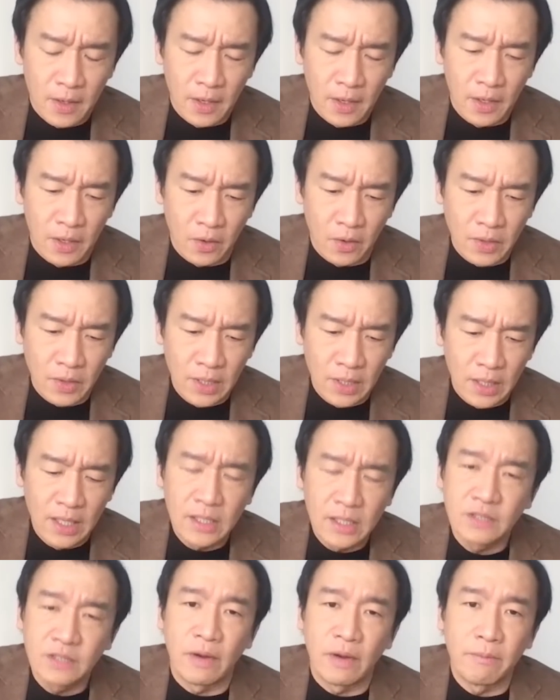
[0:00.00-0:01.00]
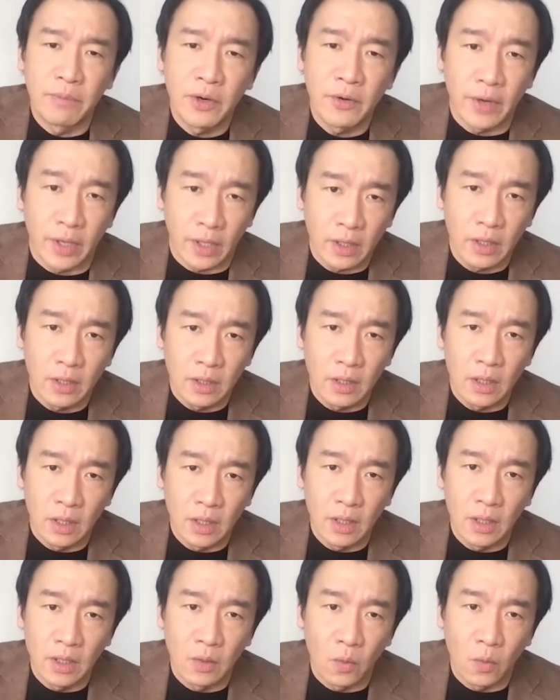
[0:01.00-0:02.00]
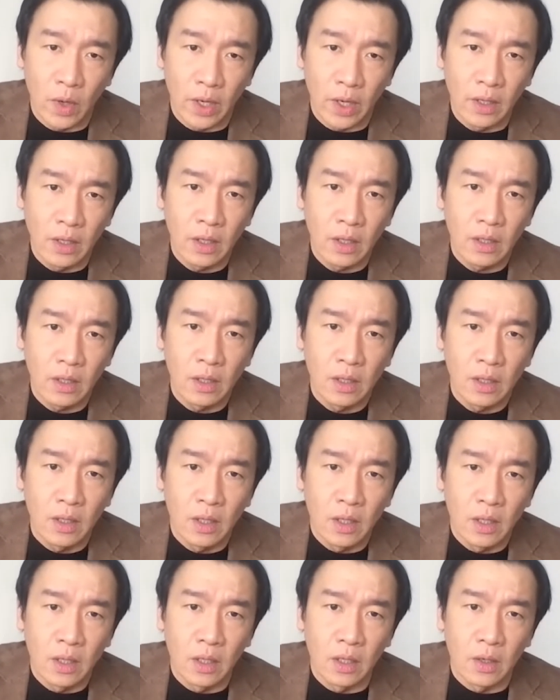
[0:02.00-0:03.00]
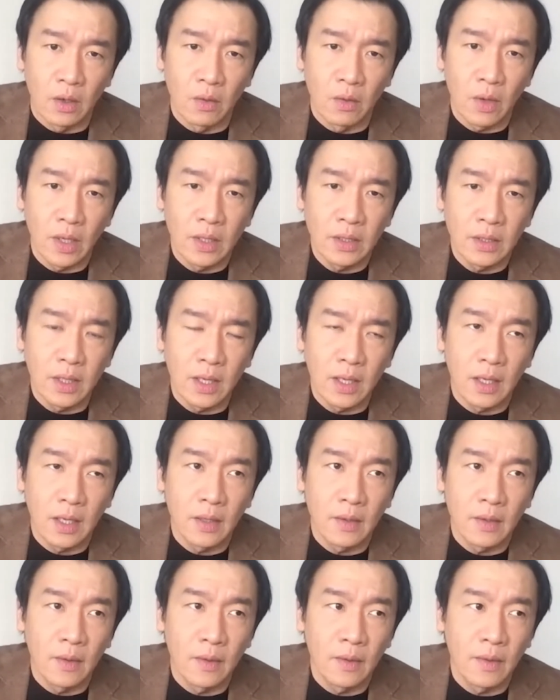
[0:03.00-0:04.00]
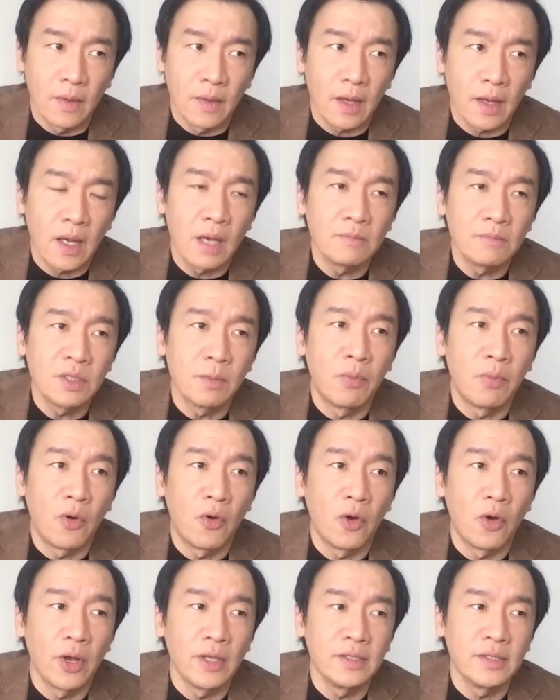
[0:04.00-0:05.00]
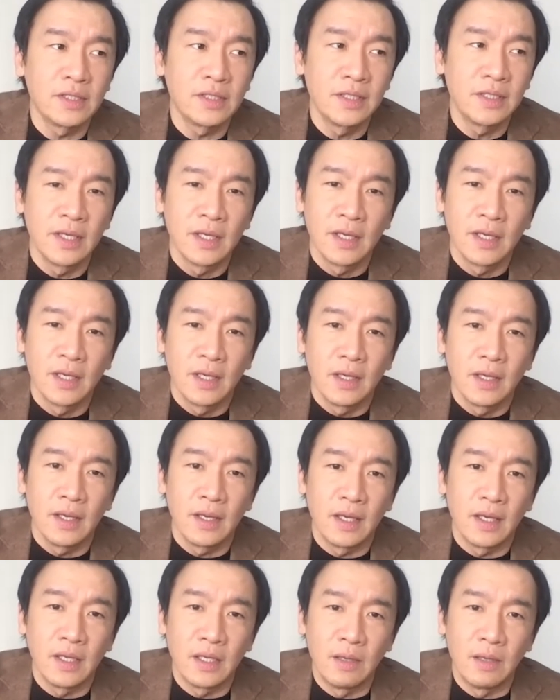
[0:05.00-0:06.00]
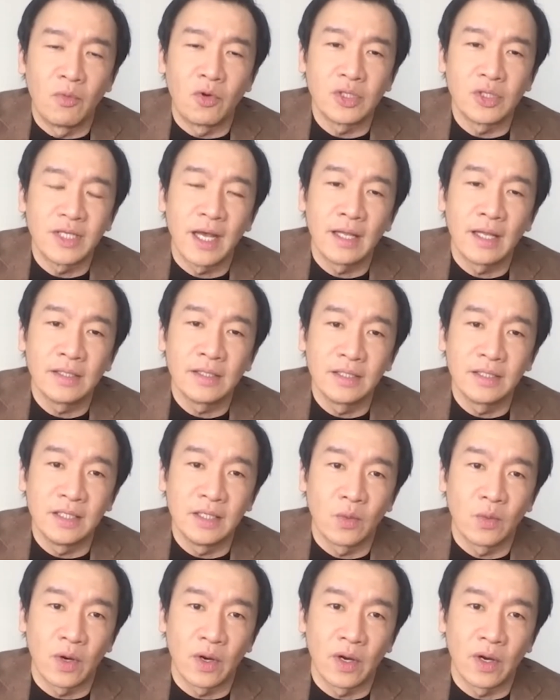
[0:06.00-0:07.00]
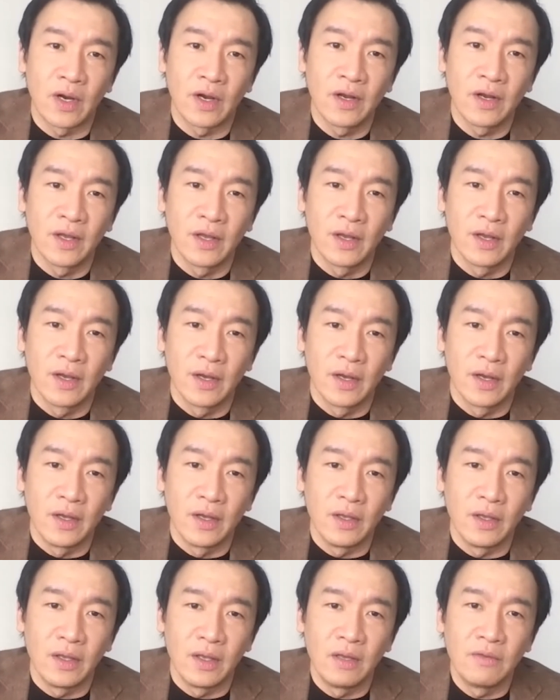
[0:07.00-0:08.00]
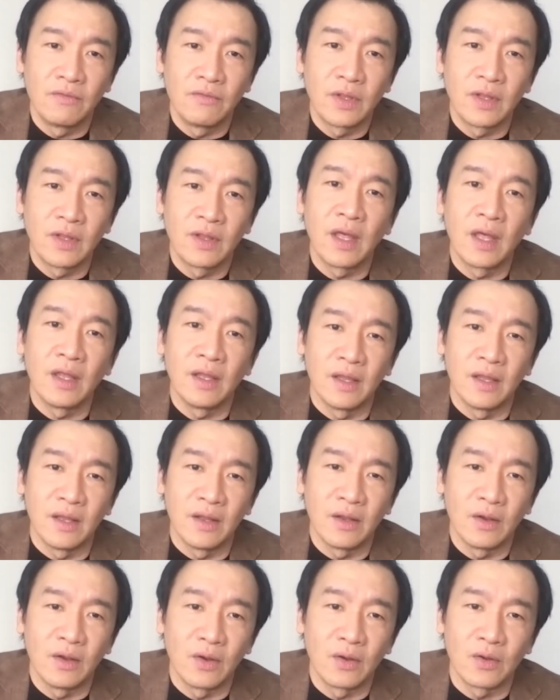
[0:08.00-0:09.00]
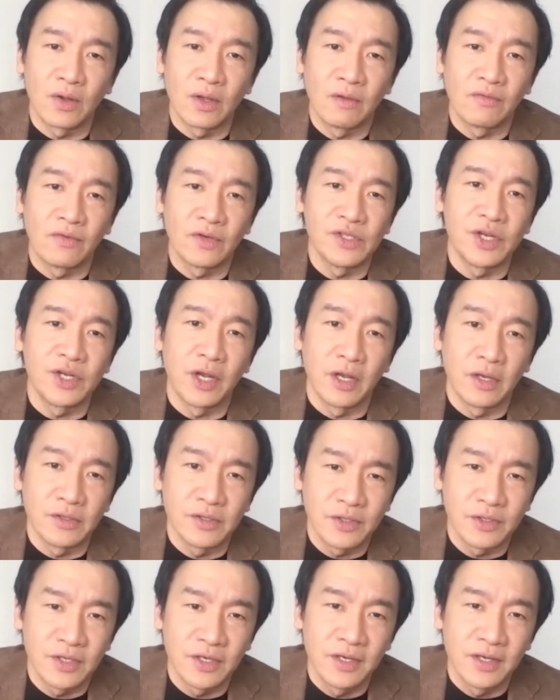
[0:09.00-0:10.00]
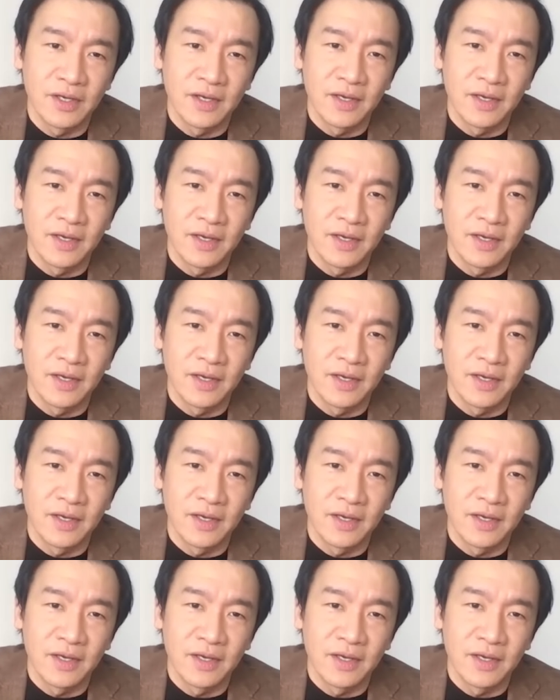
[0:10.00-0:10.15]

you know, he, he's vampiric in, in a way, you know, and and there comes a point in immortality where even then you're looking for change